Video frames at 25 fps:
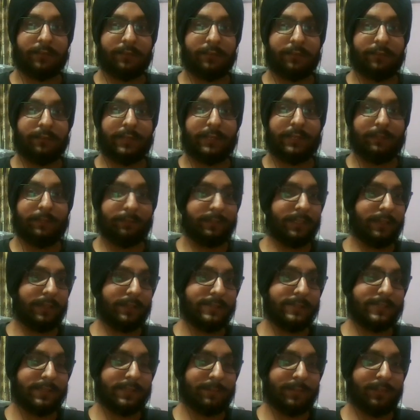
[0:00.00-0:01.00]
in the
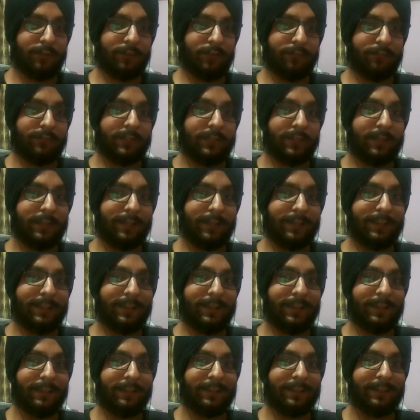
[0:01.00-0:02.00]
summer of that,
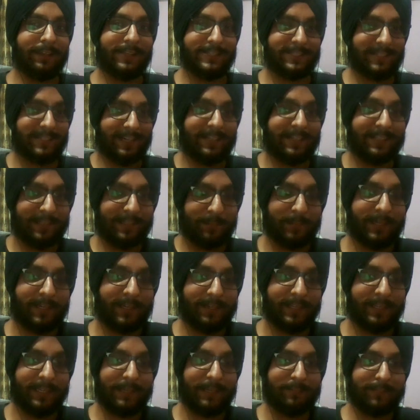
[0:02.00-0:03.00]
I like stayed in the
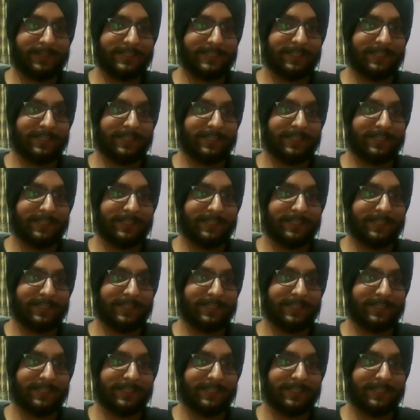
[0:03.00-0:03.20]
Pilani campus,